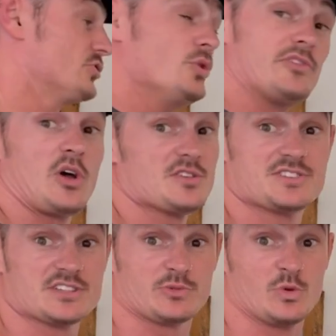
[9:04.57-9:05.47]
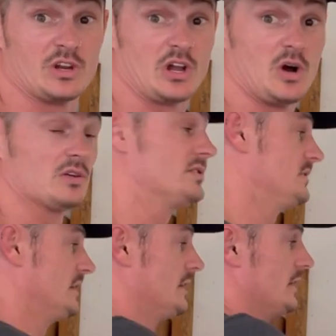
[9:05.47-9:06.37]
2 flaws doesn't ruin a dog.
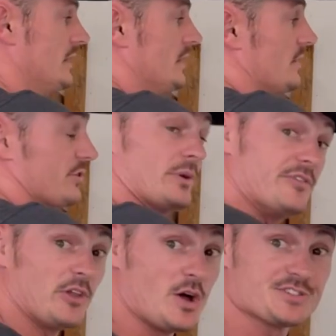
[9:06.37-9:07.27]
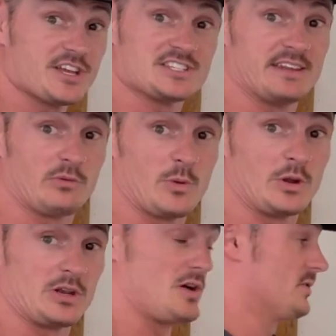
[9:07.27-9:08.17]
3 flaws doesn't even
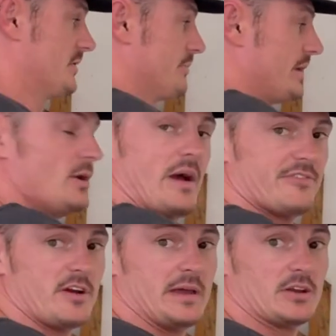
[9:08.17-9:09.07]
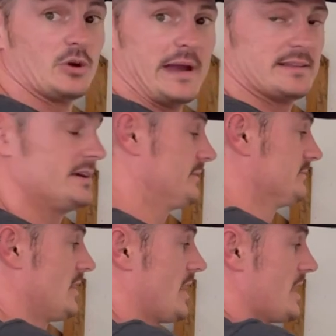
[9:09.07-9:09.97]
ruin a dog. Breed away from it. Correct it.
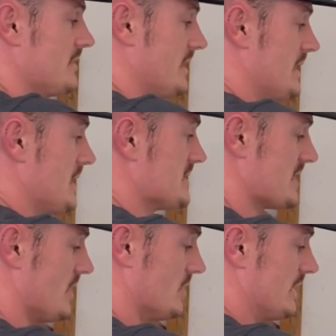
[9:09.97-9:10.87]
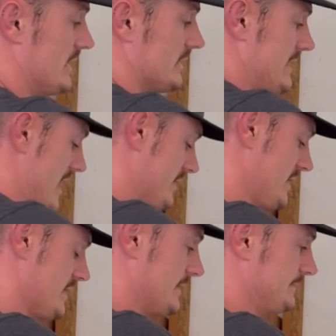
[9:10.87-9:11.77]
All right? So, down
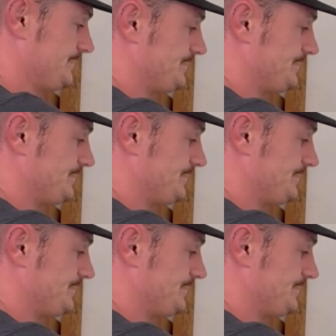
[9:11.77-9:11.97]
here,